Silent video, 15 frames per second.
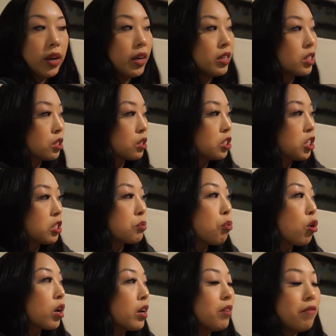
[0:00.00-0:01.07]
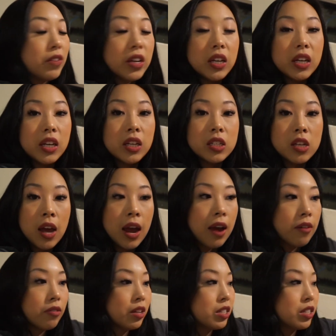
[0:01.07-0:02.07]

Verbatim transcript: it's just more convenient to have the